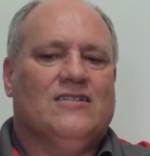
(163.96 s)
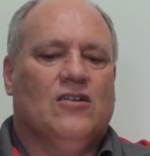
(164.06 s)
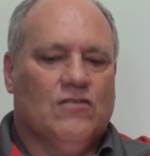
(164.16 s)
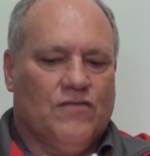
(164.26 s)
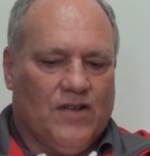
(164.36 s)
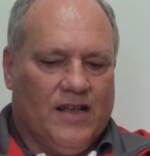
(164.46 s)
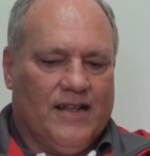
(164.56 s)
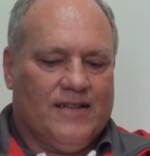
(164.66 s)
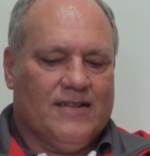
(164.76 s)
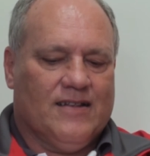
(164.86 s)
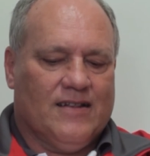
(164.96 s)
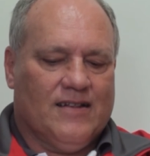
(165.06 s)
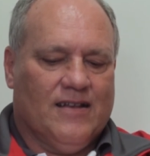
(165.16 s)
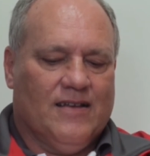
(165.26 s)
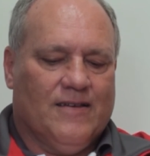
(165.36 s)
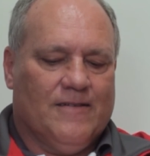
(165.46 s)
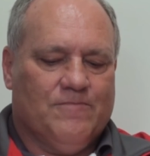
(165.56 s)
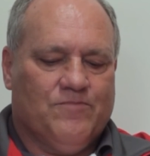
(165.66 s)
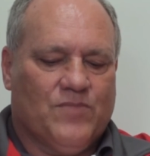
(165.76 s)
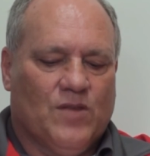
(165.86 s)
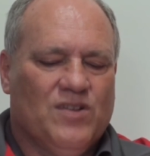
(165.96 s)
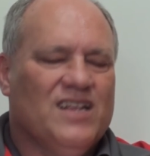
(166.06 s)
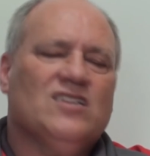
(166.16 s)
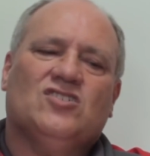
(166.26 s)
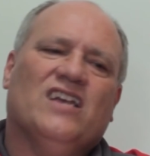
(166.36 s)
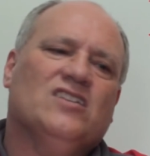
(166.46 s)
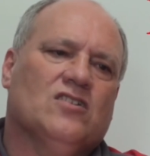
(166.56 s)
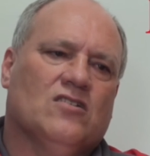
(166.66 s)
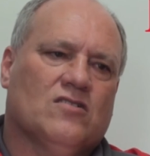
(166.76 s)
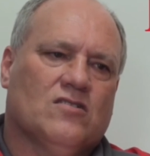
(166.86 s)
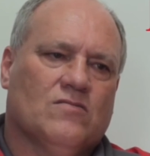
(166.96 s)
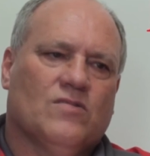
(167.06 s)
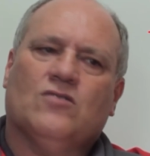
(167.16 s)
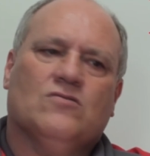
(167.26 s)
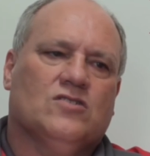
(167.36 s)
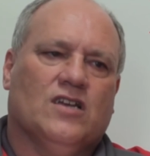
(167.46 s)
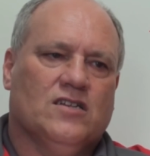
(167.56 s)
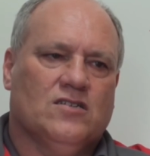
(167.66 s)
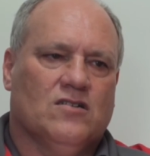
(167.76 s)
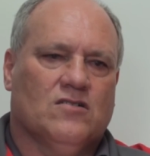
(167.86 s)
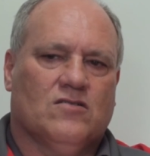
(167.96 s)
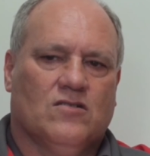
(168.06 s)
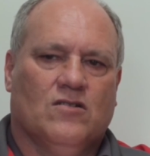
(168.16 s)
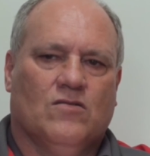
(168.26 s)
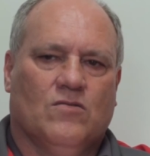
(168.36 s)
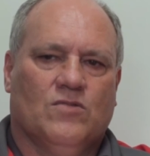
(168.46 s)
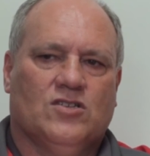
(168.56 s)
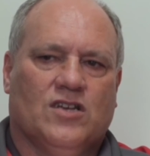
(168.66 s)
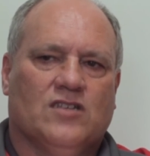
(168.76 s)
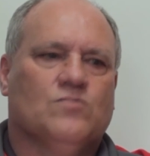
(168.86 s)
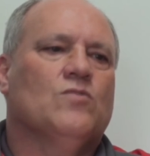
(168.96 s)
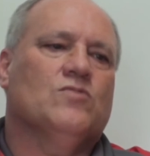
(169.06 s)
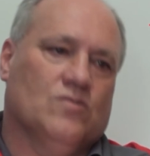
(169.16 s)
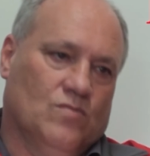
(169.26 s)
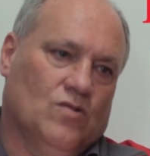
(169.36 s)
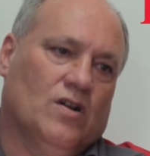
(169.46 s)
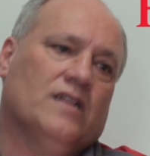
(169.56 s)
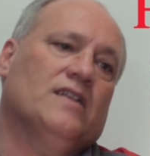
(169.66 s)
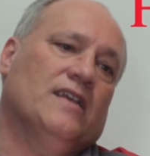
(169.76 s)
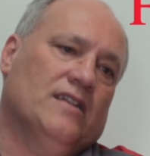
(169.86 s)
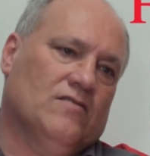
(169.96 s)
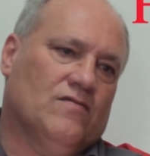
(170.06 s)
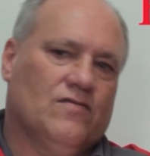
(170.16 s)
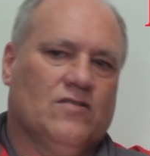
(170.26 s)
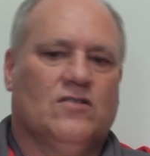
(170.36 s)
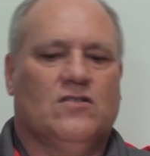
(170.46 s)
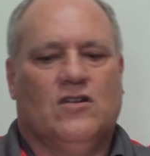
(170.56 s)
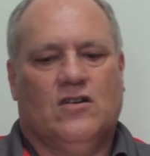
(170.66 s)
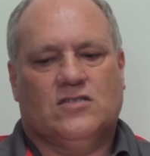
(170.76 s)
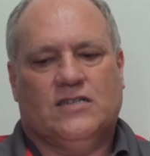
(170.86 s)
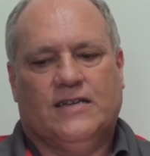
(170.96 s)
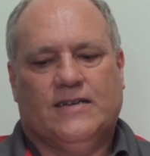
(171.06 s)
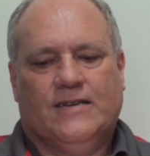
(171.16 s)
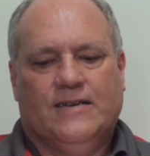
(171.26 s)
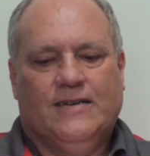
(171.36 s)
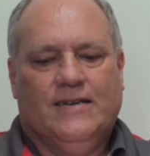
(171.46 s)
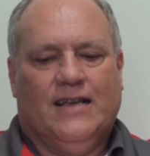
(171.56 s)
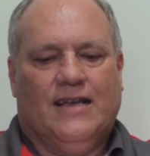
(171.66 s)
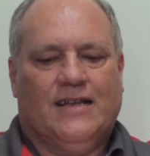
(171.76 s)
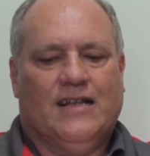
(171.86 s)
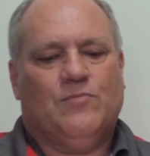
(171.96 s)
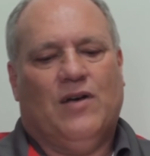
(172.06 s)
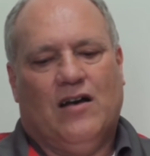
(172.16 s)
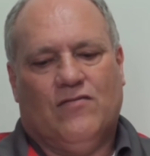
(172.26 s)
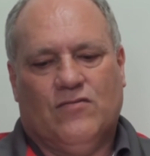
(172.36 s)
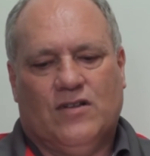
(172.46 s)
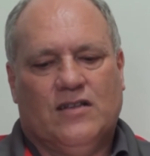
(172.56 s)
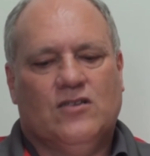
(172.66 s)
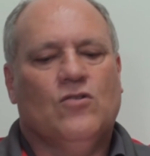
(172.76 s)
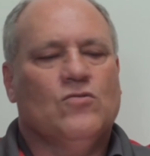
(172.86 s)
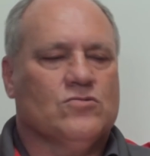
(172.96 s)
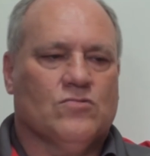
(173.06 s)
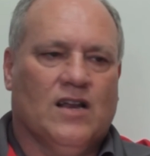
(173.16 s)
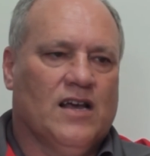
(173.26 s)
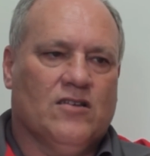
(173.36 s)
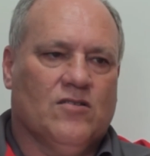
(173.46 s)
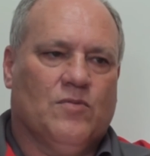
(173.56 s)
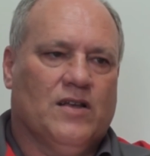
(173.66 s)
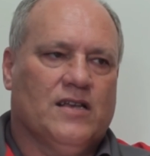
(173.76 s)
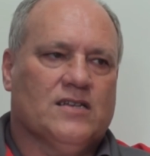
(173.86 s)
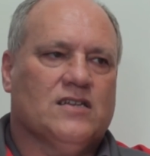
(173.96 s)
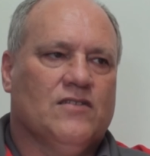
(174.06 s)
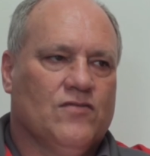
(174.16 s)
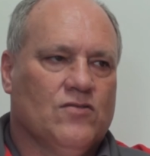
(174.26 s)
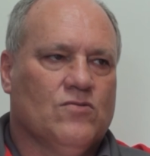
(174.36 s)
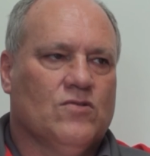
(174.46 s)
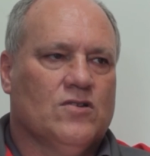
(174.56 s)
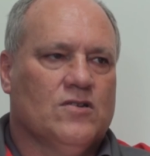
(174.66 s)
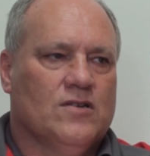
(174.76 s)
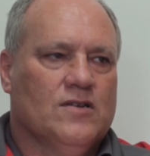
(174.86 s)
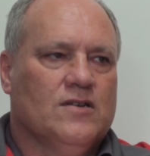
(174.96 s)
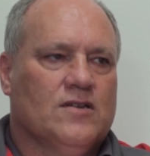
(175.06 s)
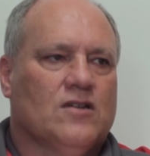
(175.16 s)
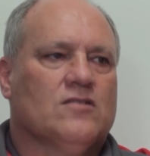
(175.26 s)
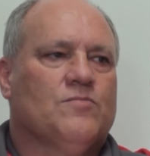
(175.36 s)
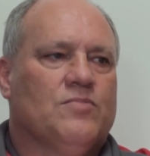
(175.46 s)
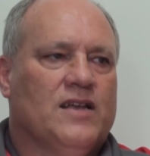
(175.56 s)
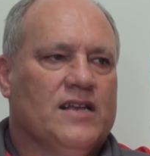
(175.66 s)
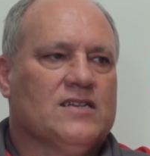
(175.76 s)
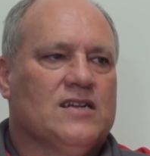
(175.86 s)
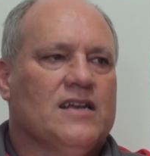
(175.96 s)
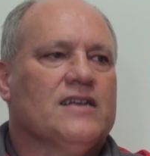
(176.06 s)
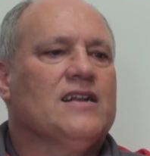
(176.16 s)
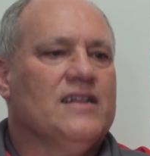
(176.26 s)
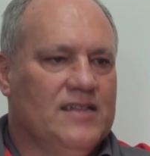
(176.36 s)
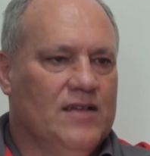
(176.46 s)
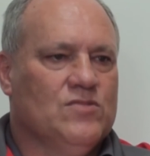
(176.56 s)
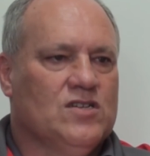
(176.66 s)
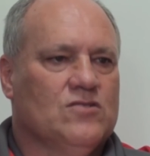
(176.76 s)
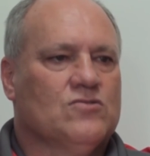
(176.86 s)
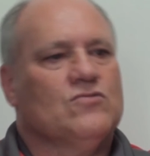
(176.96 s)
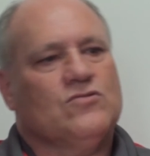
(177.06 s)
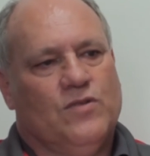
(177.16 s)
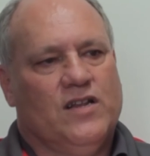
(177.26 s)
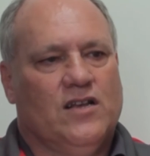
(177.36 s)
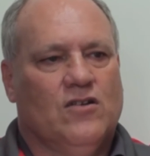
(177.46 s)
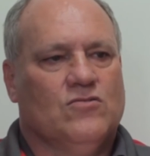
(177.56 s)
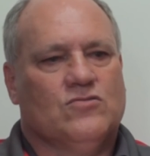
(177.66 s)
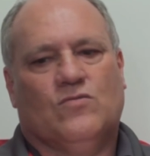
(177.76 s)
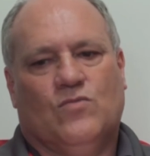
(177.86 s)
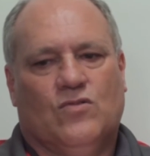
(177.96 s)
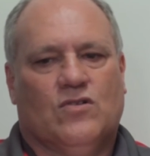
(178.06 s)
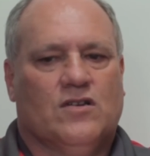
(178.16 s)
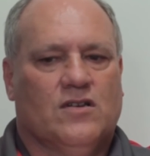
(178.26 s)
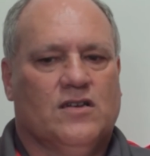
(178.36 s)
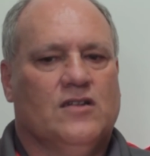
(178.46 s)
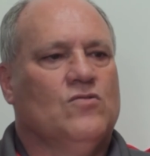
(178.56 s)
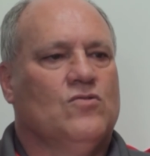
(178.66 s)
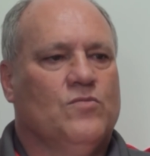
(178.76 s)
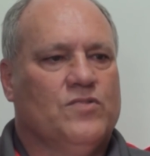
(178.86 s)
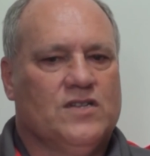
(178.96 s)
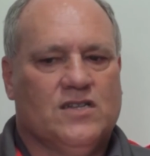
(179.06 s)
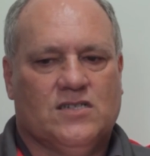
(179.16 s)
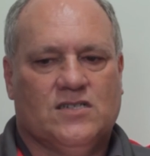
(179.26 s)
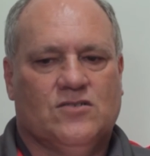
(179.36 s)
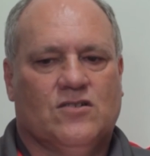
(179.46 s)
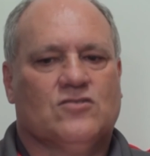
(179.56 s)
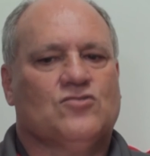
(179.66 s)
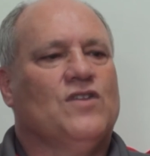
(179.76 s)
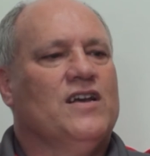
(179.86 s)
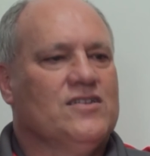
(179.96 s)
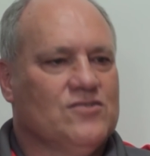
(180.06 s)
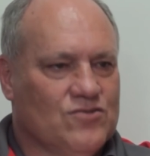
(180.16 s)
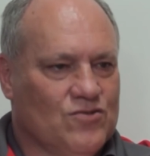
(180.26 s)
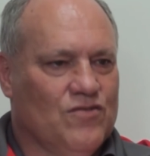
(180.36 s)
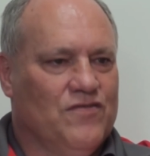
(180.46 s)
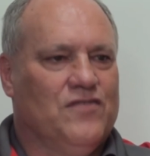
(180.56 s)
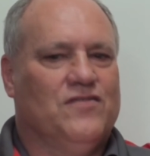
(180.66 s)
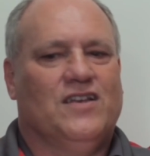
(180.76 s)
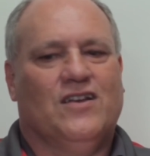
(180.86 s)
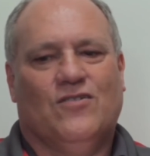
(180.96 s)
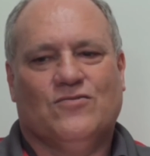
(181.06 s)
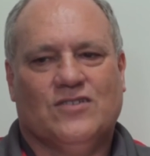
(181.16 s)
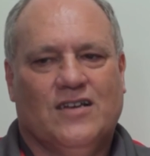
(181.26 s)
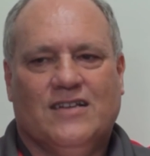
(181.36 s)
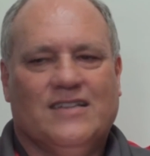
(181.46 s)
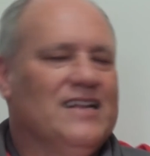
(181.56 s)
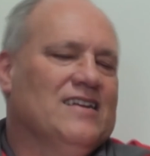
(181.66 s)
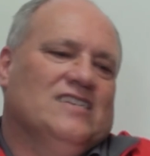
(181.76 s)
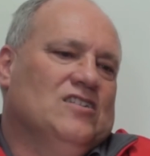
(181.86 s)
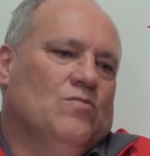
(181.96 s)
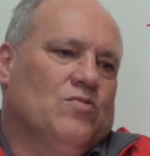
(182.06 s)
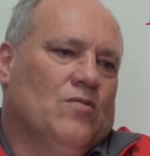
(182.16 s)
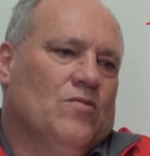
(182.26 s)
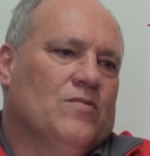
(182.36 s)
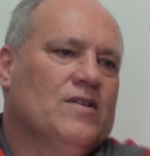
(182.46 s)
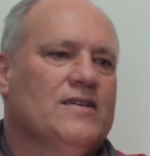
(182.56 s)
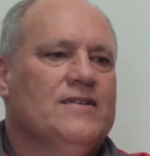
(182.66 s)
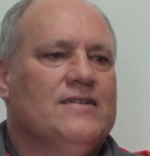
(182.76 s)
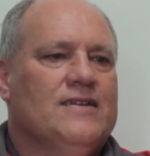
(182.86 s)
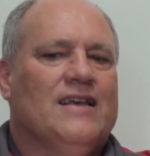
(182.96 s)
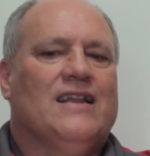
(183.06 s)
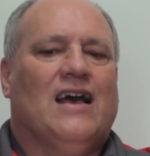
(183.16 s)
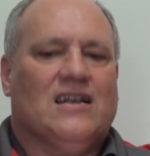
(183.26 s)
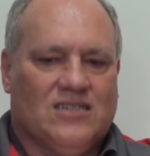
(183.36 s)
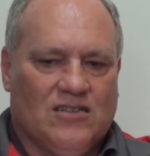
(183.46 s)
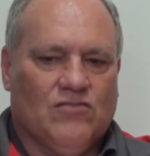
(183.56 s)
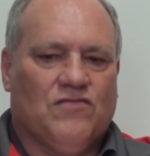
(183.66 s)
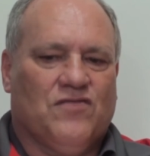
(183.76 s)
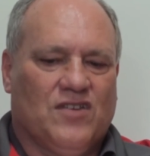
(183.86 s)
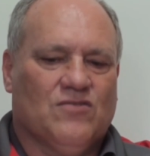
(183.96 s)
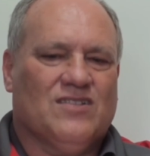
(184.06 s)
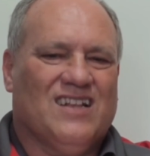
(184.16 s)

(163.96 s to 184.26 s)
Don't forget that uh, we didn't change a lot couldn't change a lot. You know, we changed Bobby Zamora at the end of uh, last year, and get powerful. And you always rely on your players. If you uh, got players like Clint Dempsey who scored 20 goals or more uh, in all competitions, you got strikers who score 15 goals, then there is no problem. And I still feel